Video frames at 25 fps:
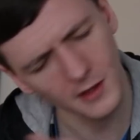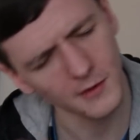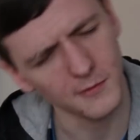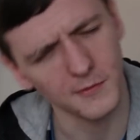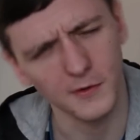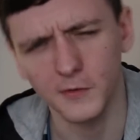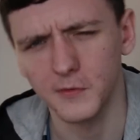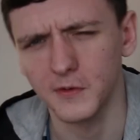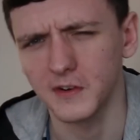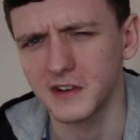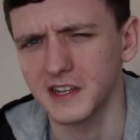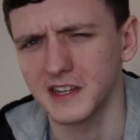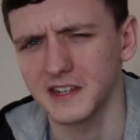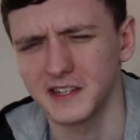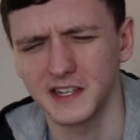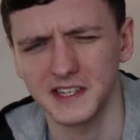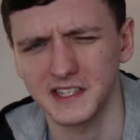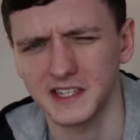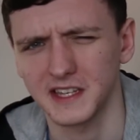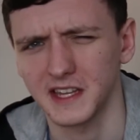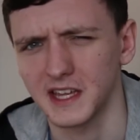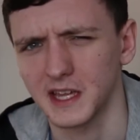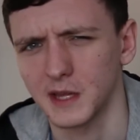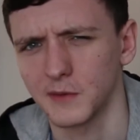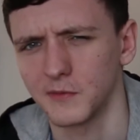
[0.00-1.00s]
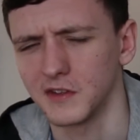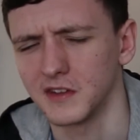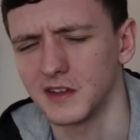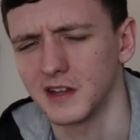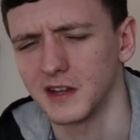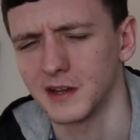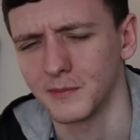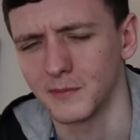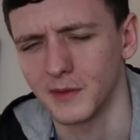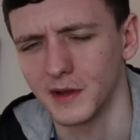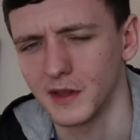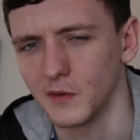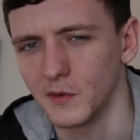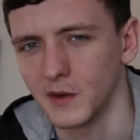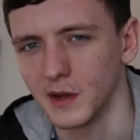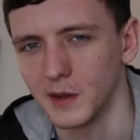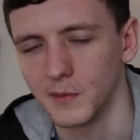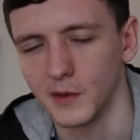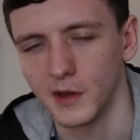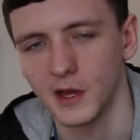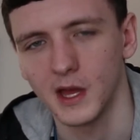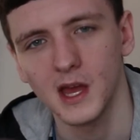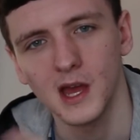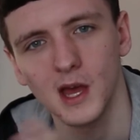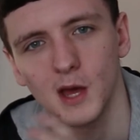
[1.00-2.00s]
Feel free to dislike if you didn't, by the way,
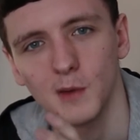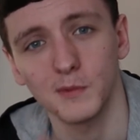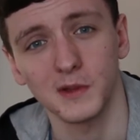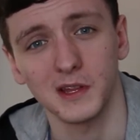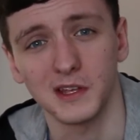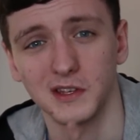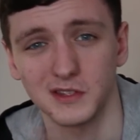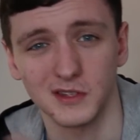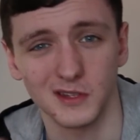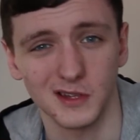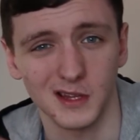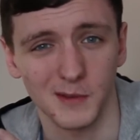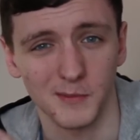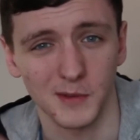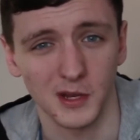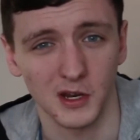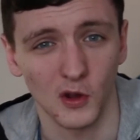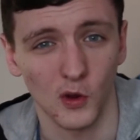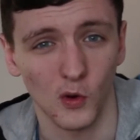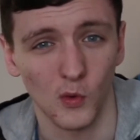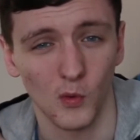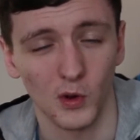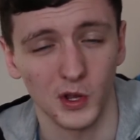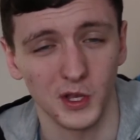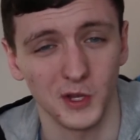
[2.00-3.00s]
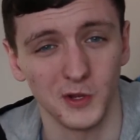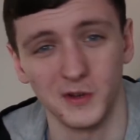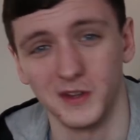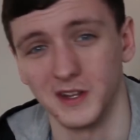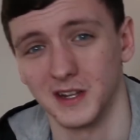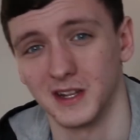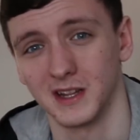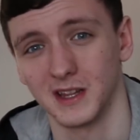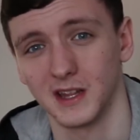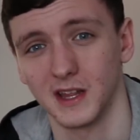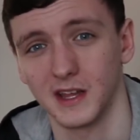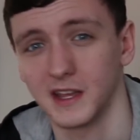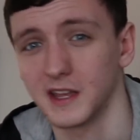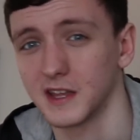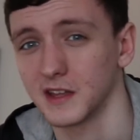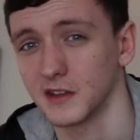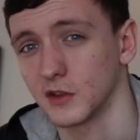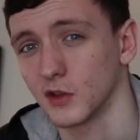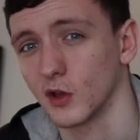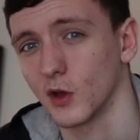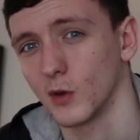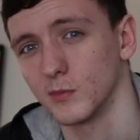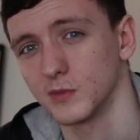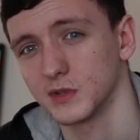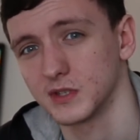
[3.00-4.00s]
but please do let me know what you didn't like in
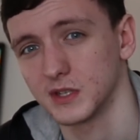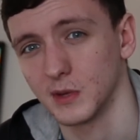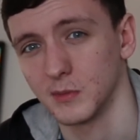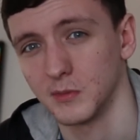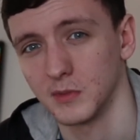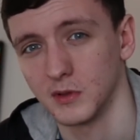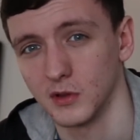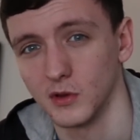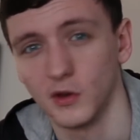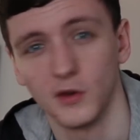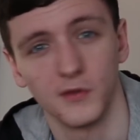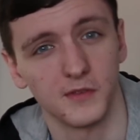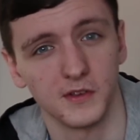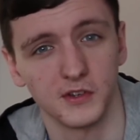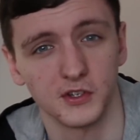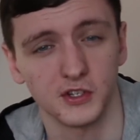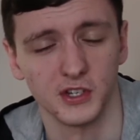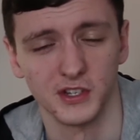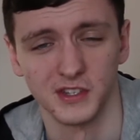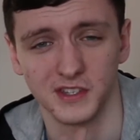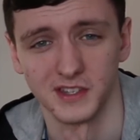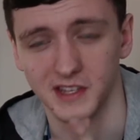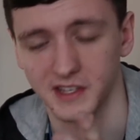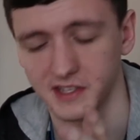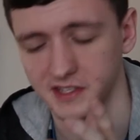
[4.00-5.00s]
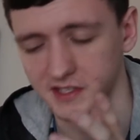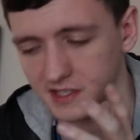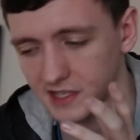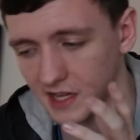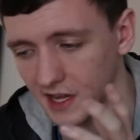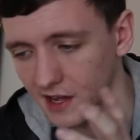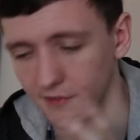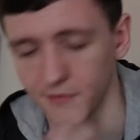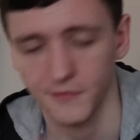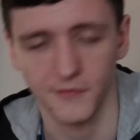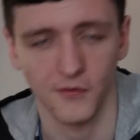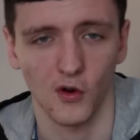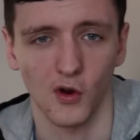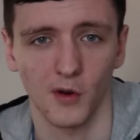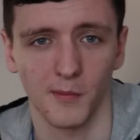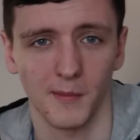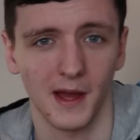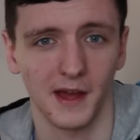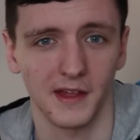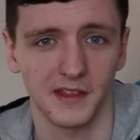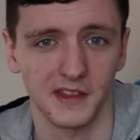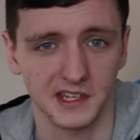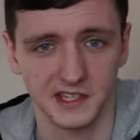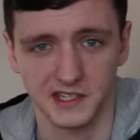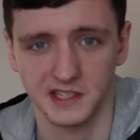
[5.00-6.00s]
the comments down below. If it's just this uh,
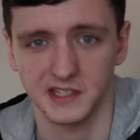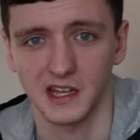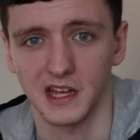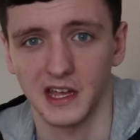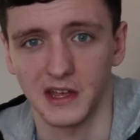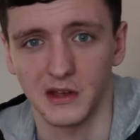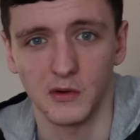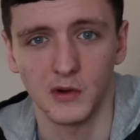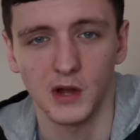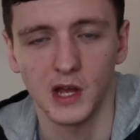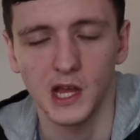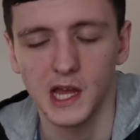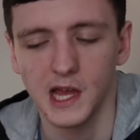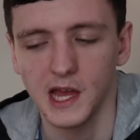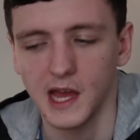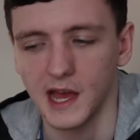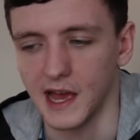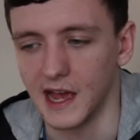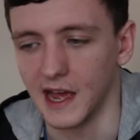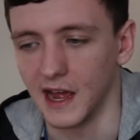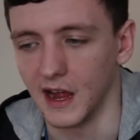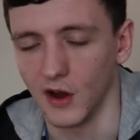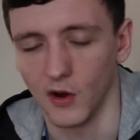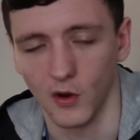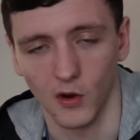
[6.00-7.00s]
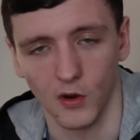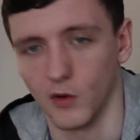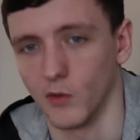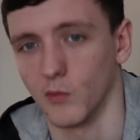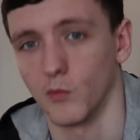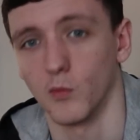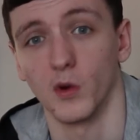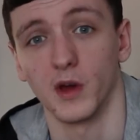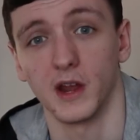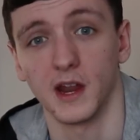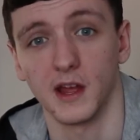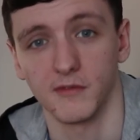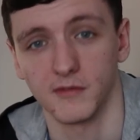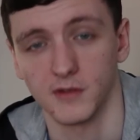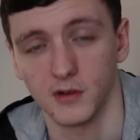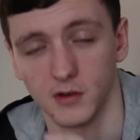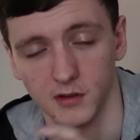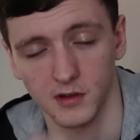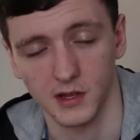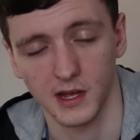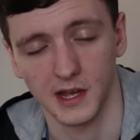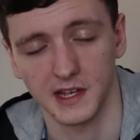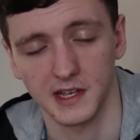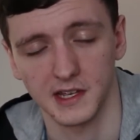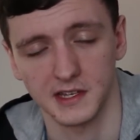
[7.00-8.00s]
format, this style, uh, or
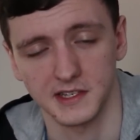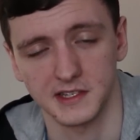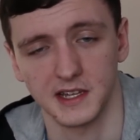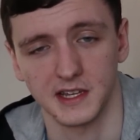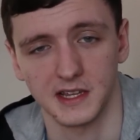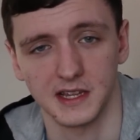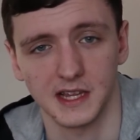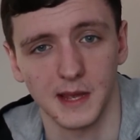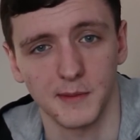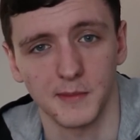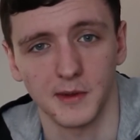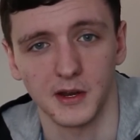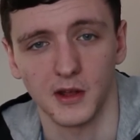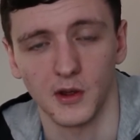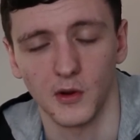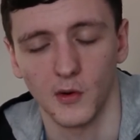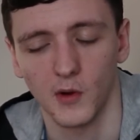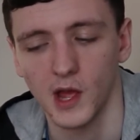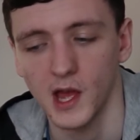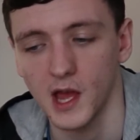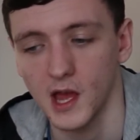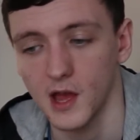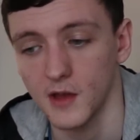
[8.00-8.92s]
whatever I, I, said, let me know.